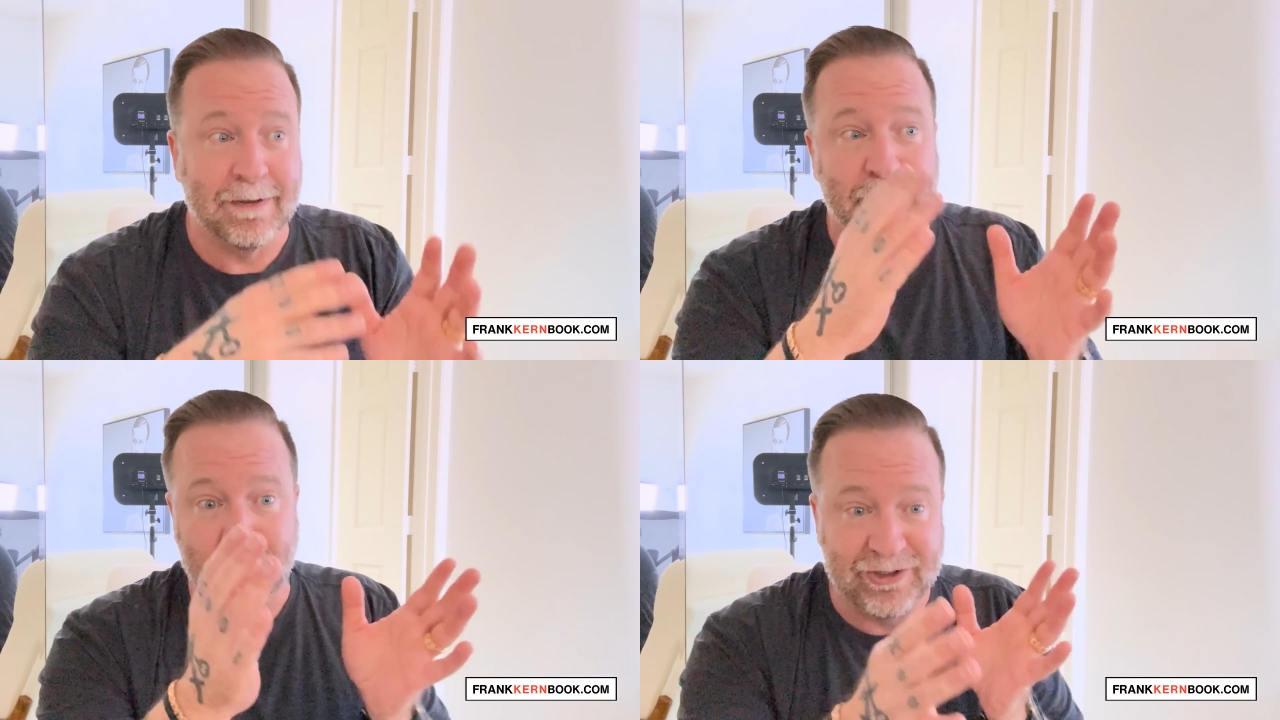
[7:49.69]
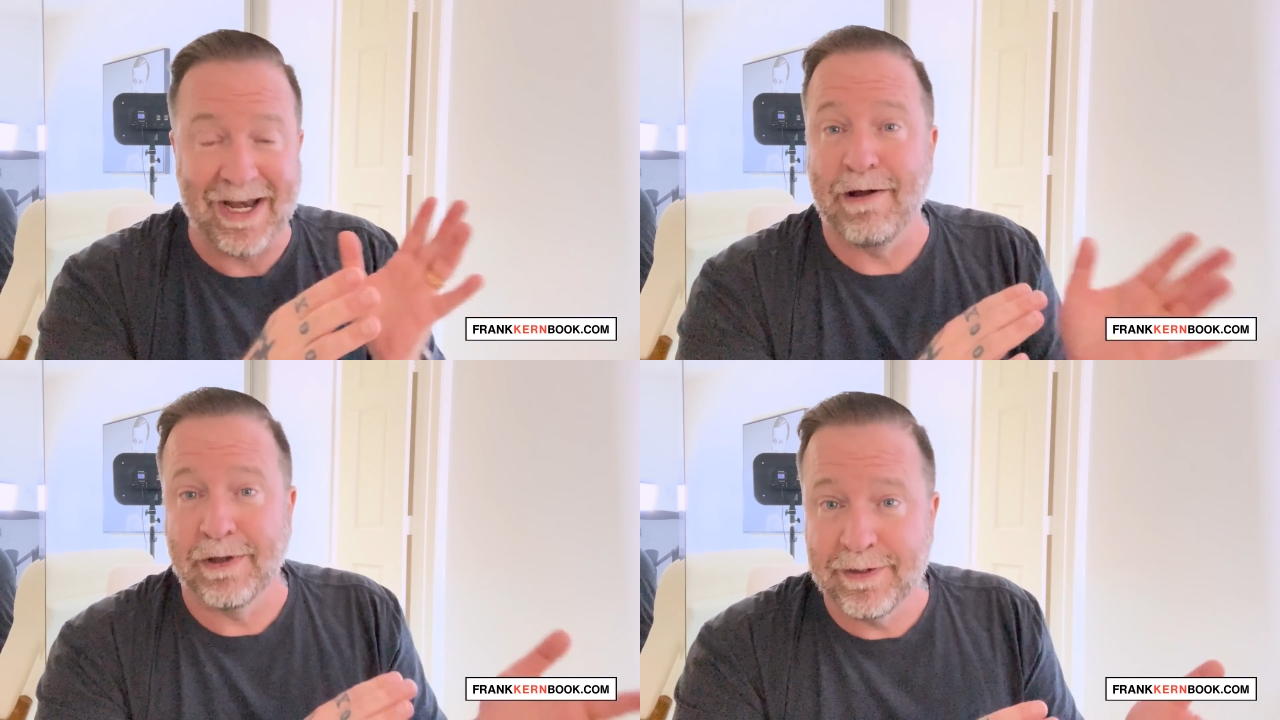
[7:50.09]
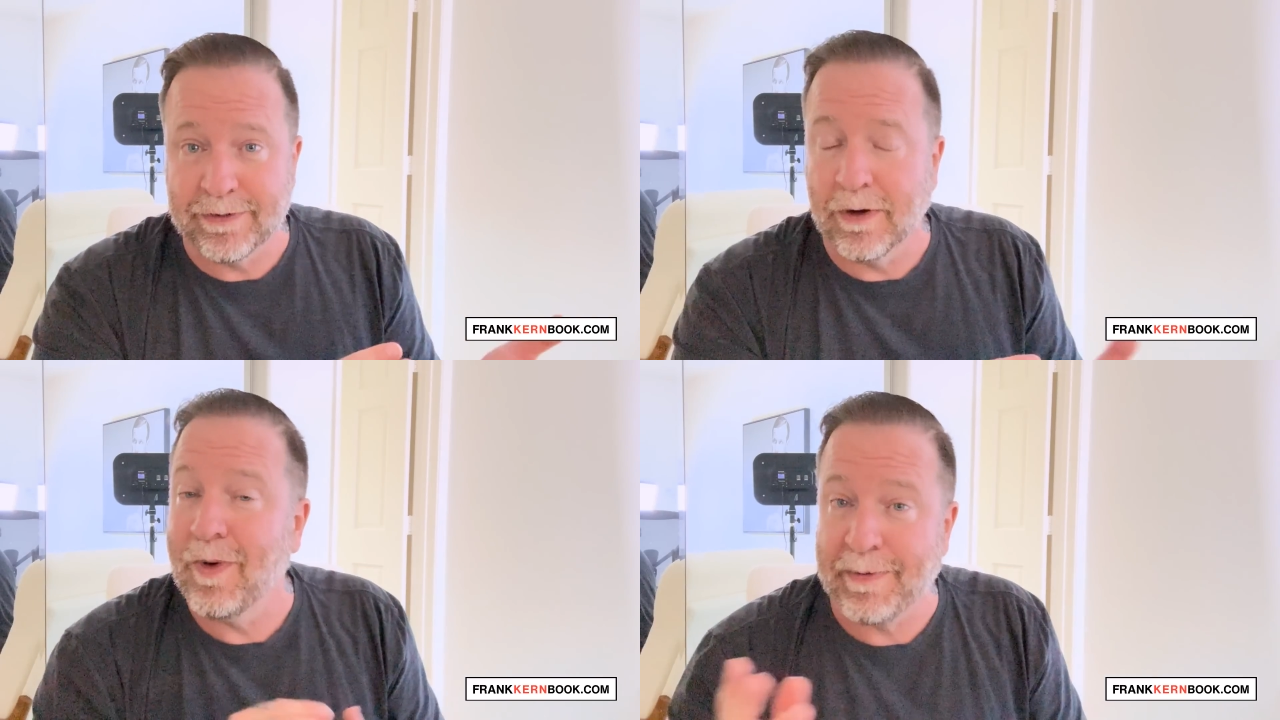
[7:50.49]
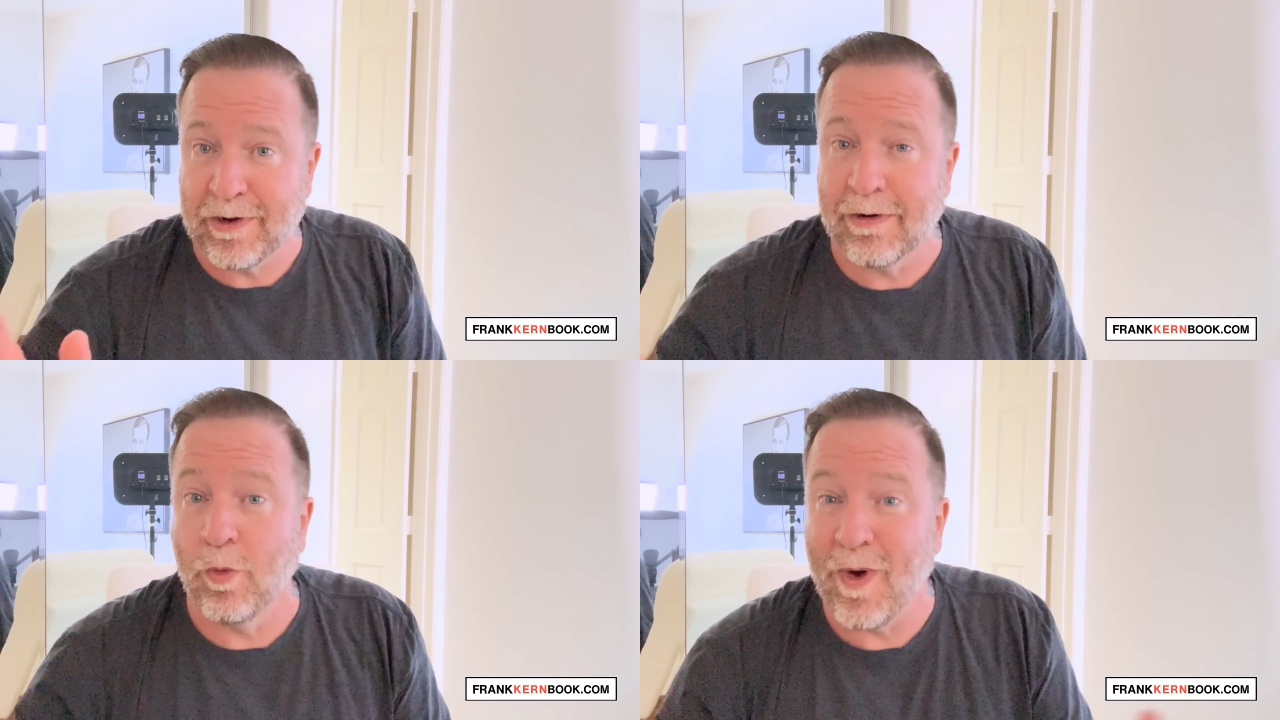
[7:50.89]
little challenge or a
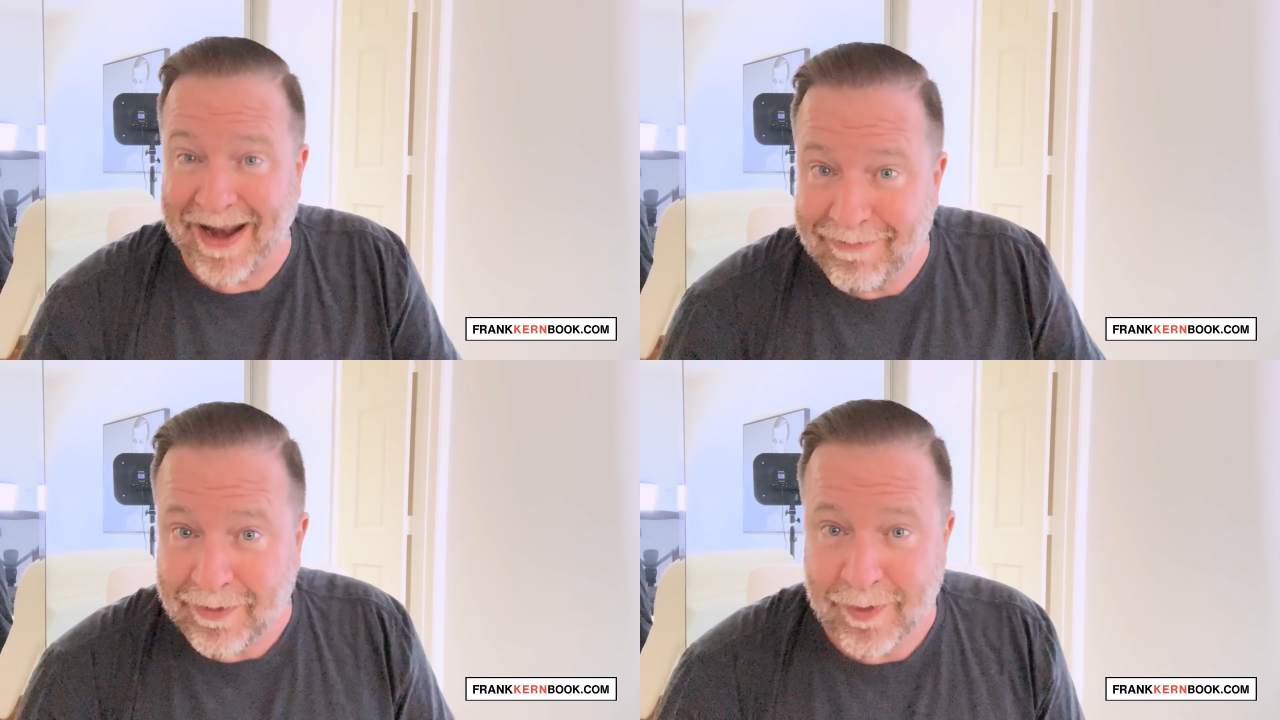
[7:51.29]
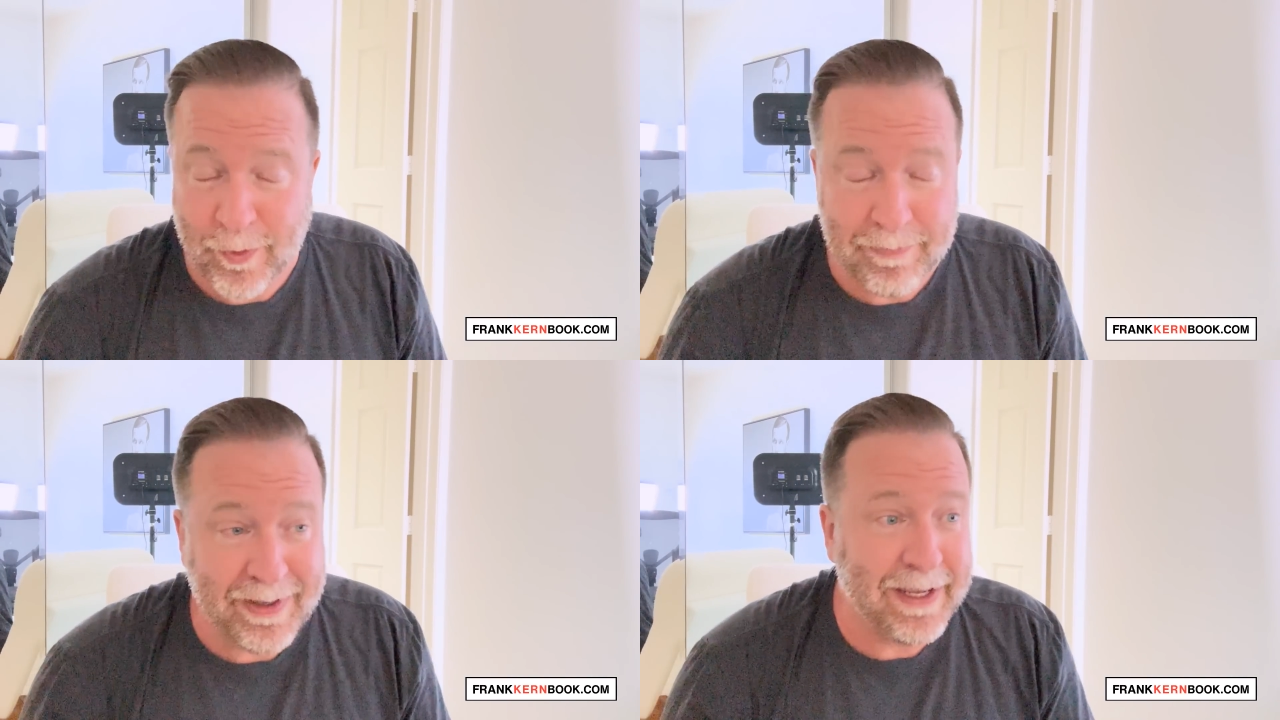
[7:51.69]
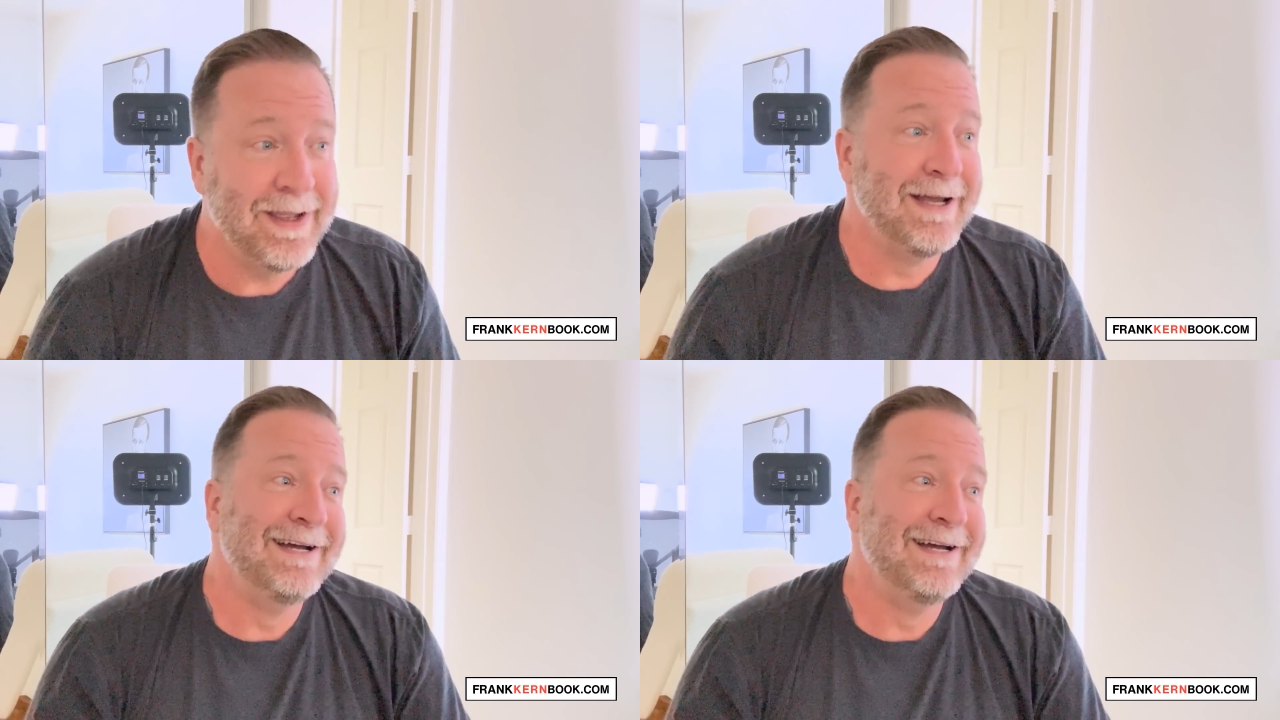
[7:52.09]
webinar or whatever it would be.